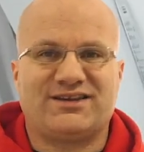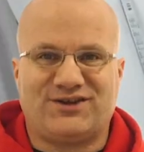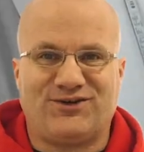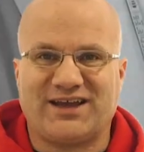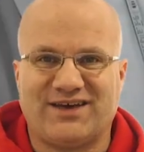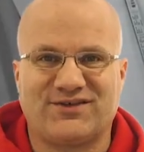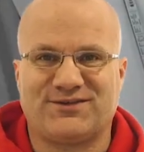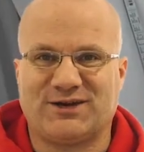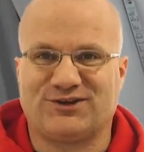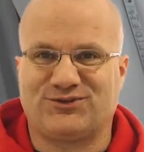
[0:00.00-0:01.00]
I don't have a
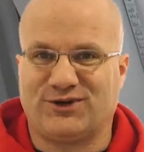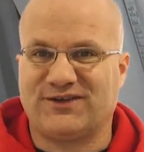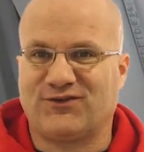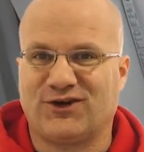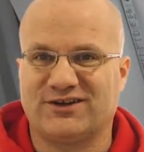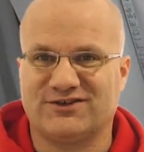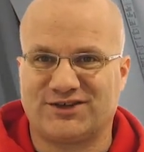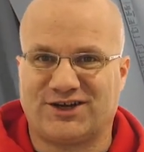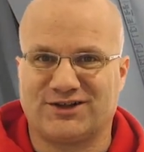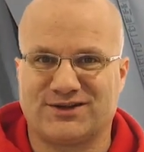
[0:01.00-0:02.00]
spare
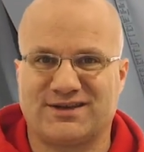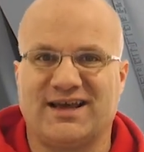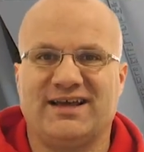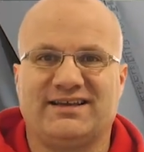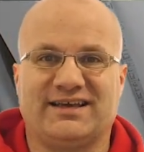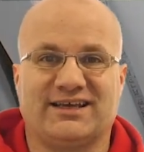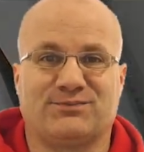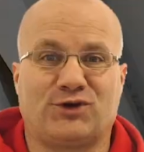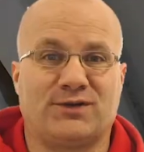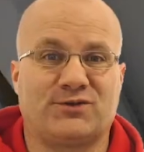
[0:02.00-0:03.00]
$2,400 to get a
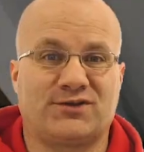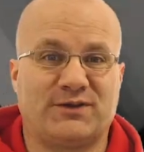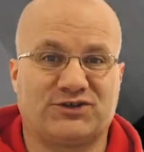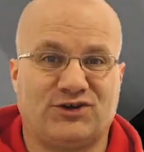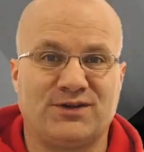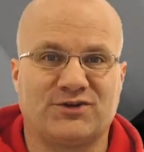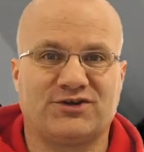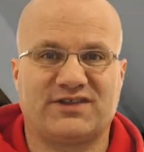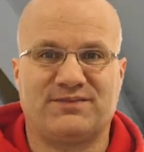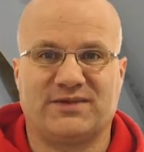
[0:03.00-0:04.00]
proper
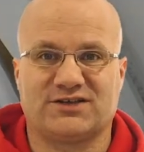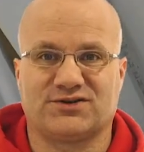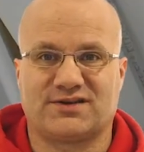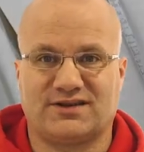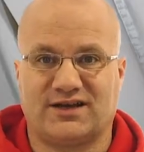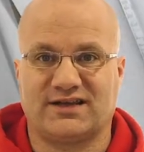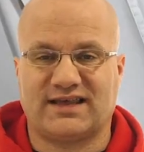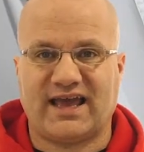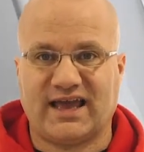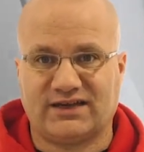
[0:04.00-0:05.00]
spectrometer that measures
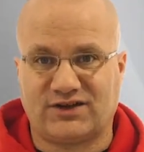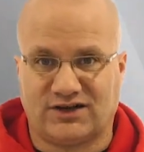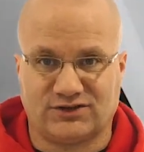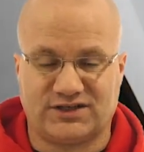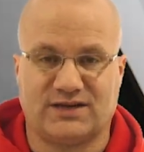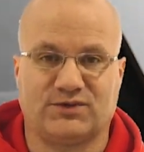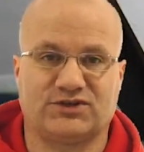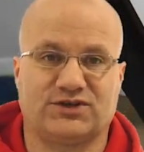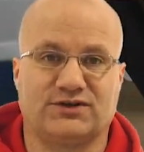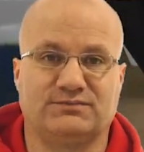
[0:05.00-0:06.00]
lux and color
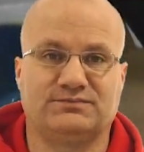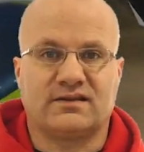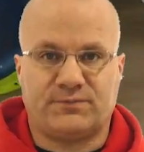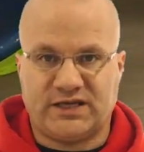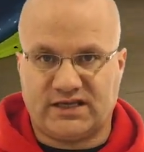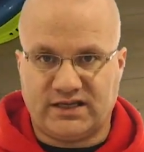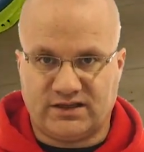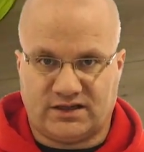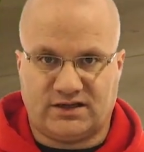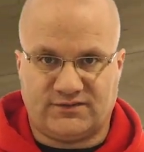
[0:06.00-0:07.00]
temperature.
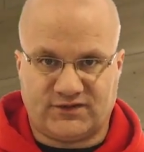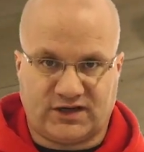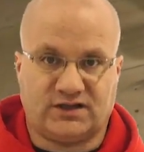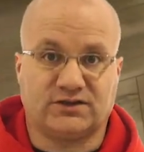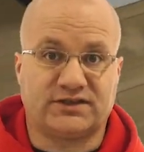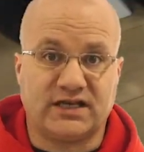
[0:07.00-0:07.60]
Speaking of color